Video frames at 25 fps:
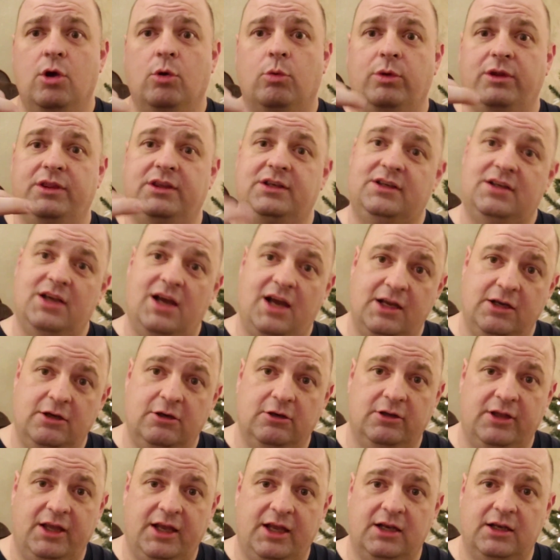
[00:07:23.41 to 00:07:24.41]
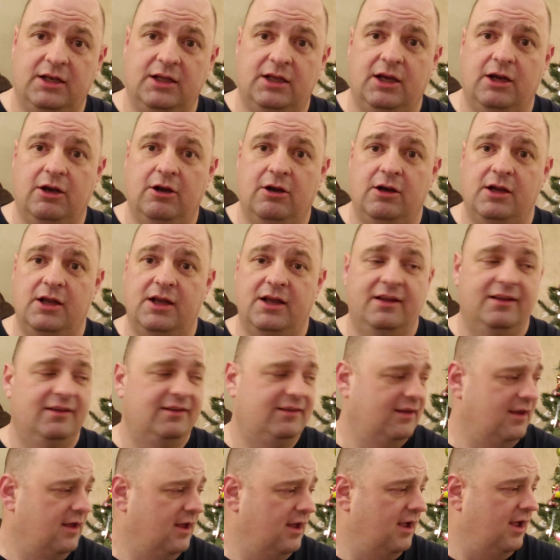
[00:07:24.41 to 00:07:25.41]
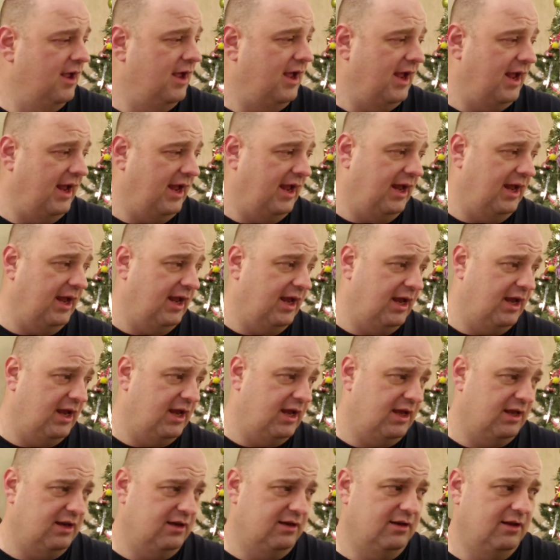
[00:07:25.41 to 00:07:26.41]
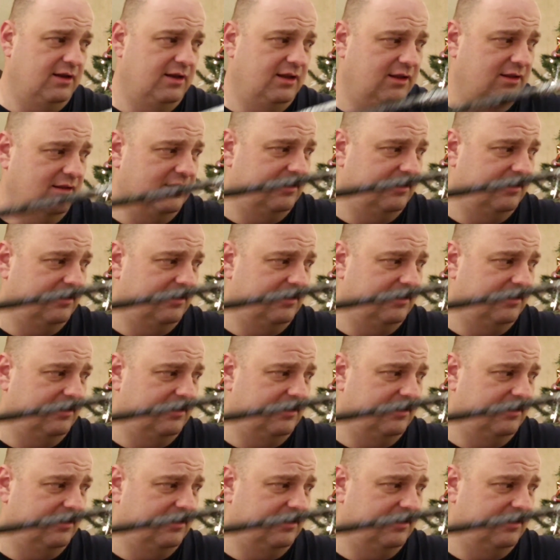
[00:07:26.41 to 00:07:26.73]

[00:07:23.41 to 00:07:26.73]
with tighter landing areas and